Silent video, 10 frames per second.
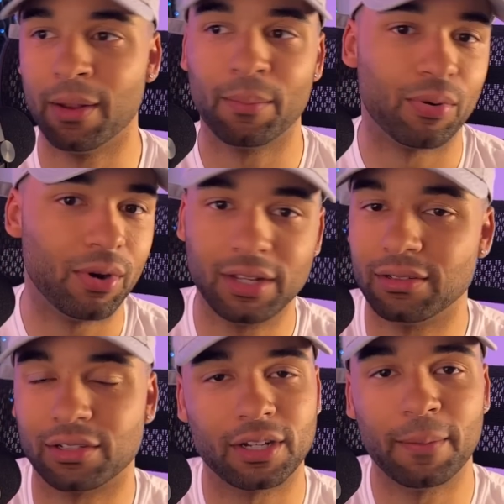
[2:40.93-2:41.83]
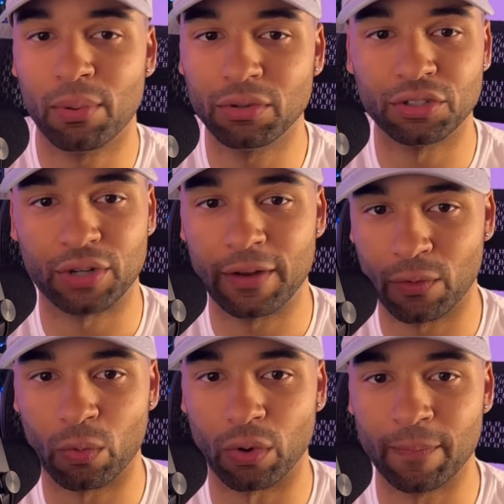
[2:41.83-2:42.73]
Pretty simple and
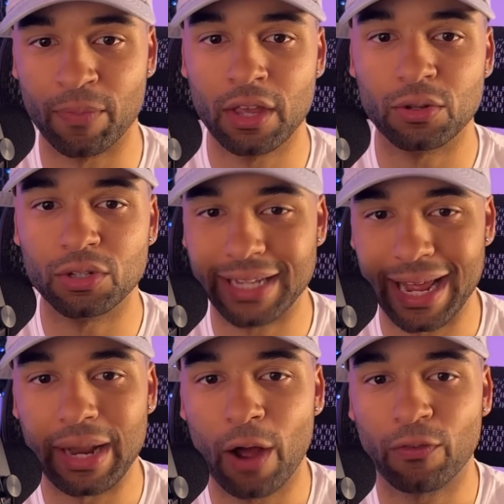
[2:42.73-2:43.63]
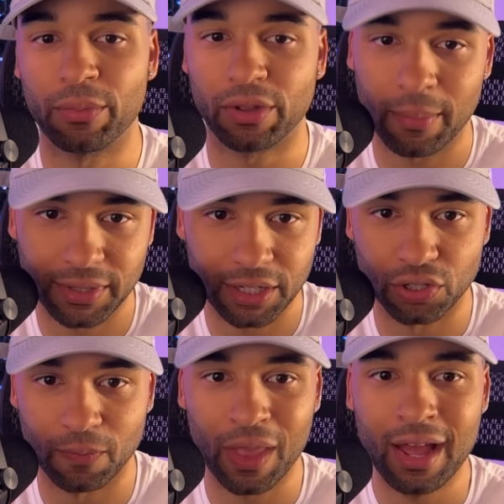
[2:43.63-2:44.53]
straightforward. You stand out from the
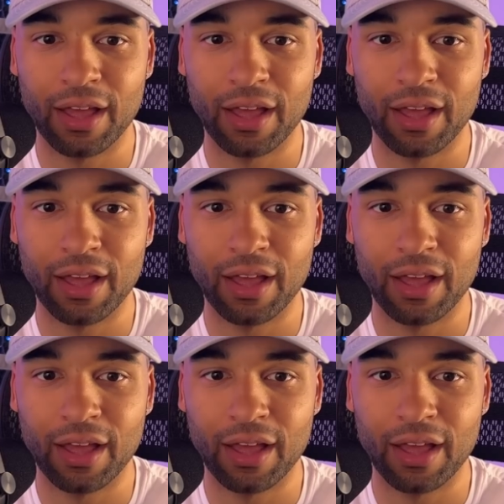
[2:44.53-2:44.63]
competition.